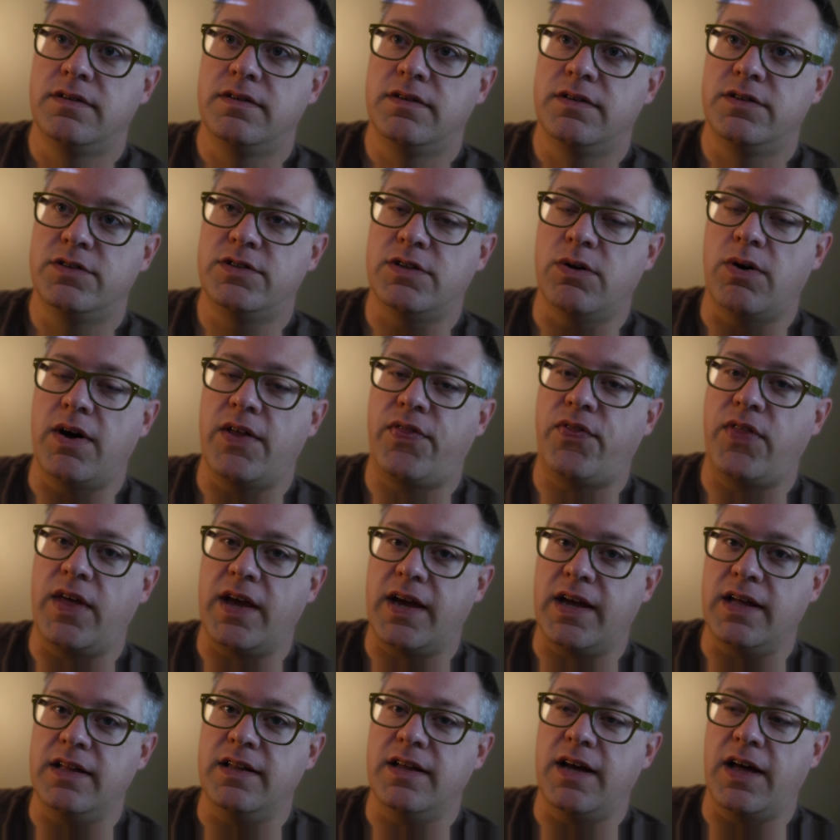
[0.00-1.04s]
So I
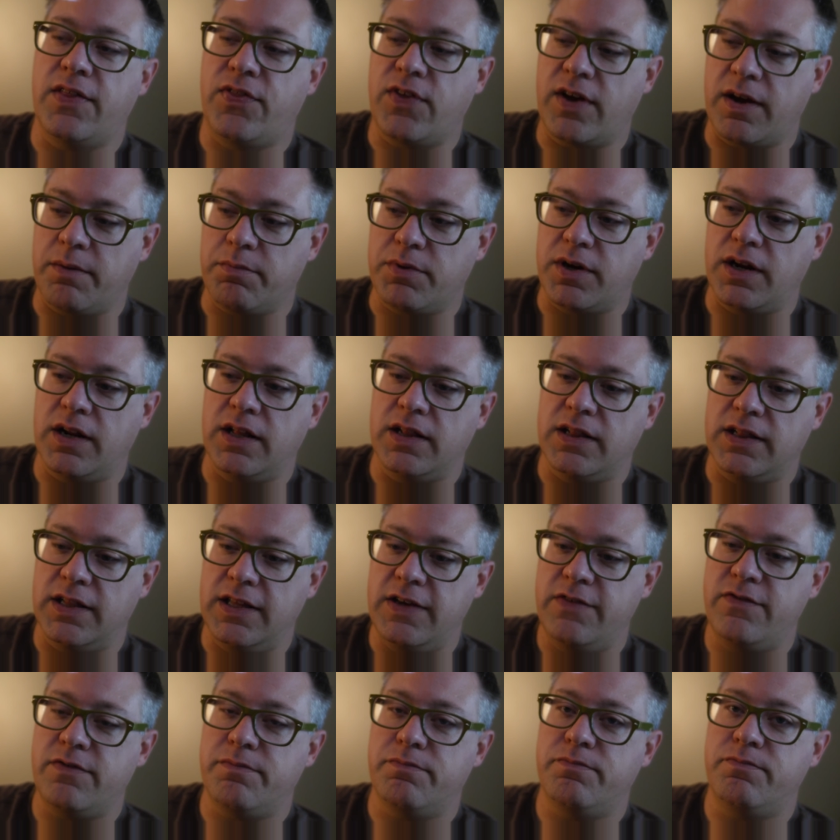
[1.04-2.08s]
think I'm going to
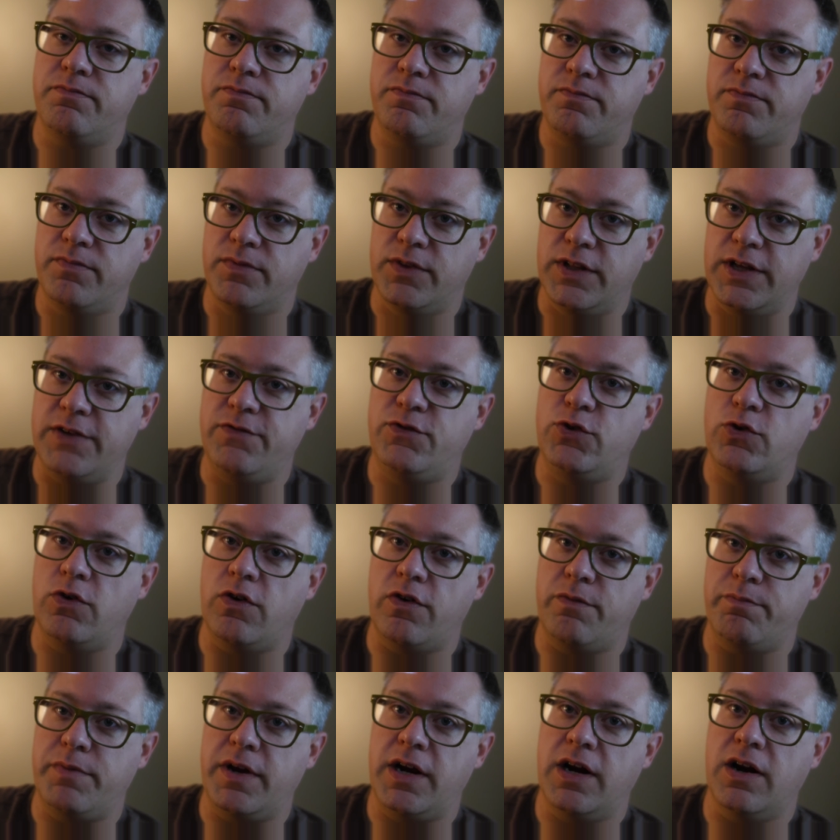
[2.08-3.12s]
leave 2 of
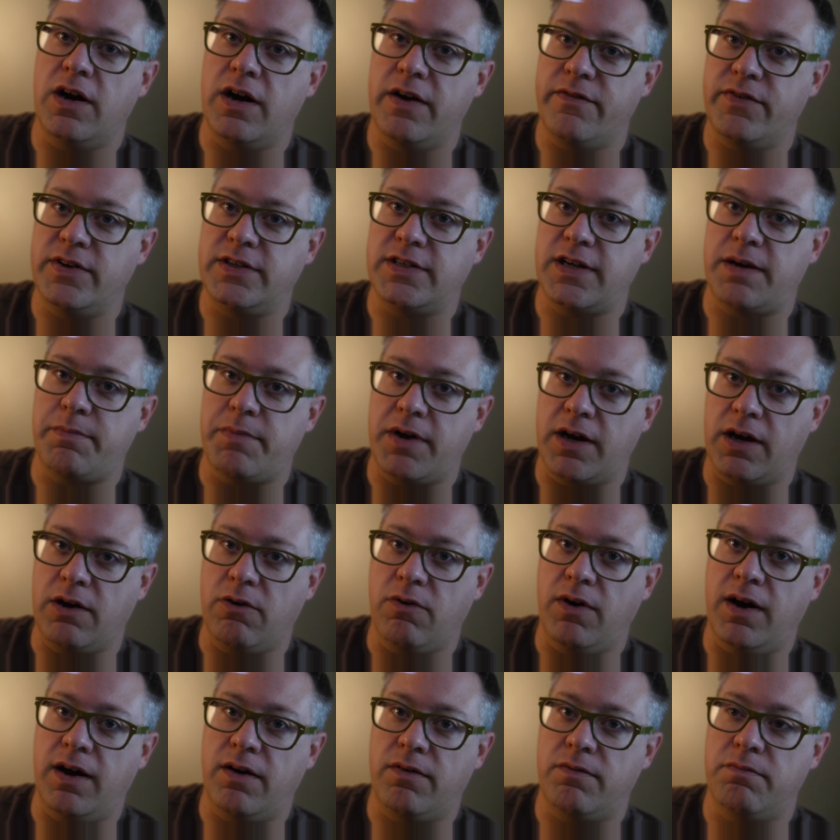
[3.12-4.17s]
them here every time I
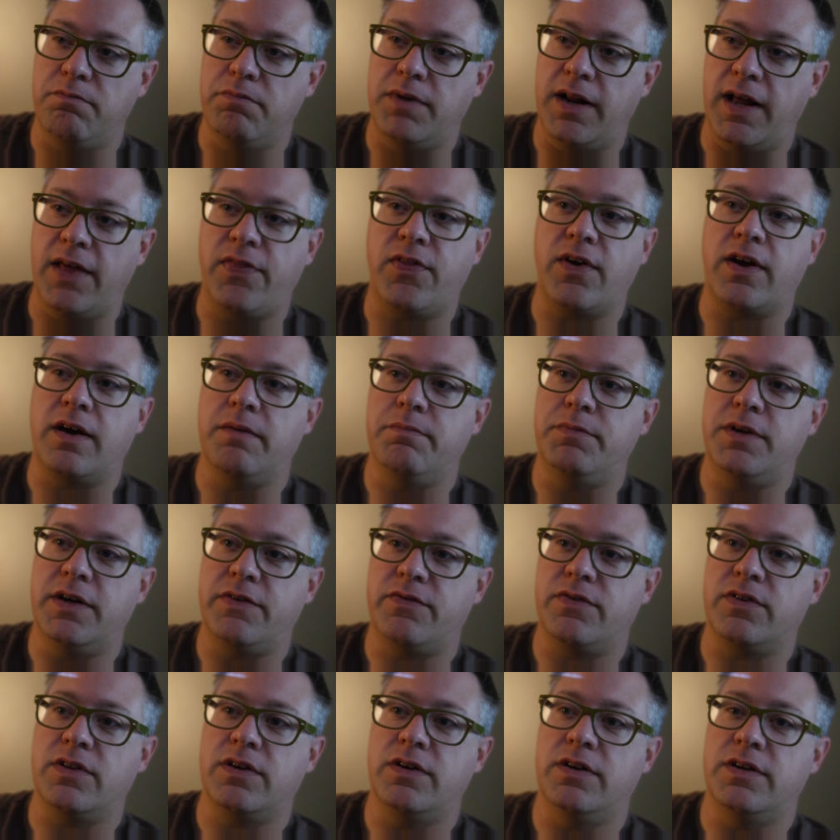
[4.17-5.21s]
go out, but I think I'm
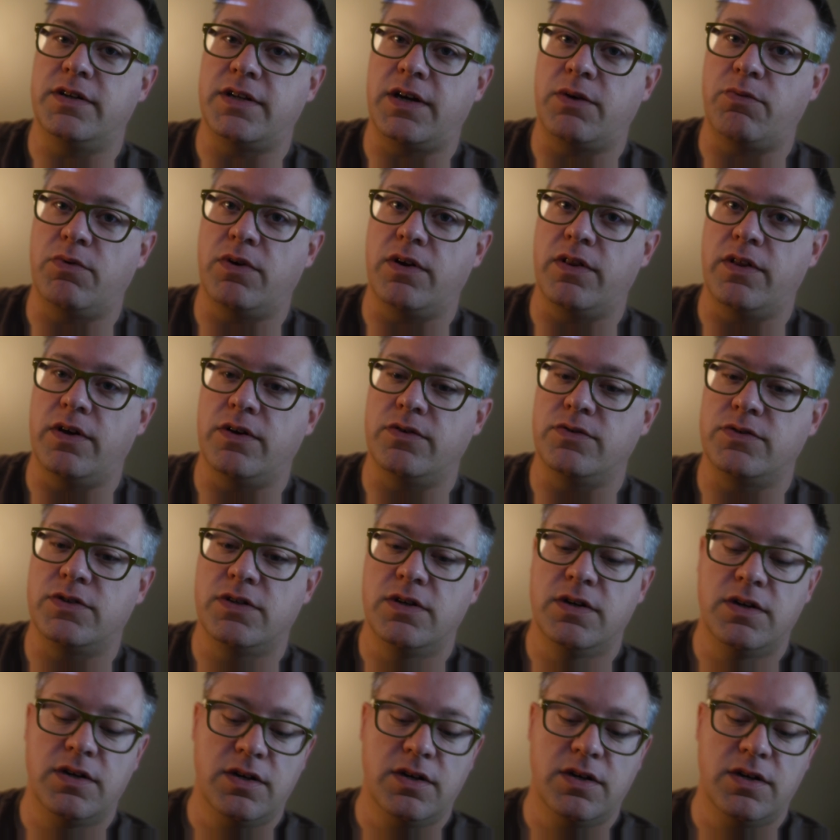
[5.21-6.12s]
definitely going to take one of those.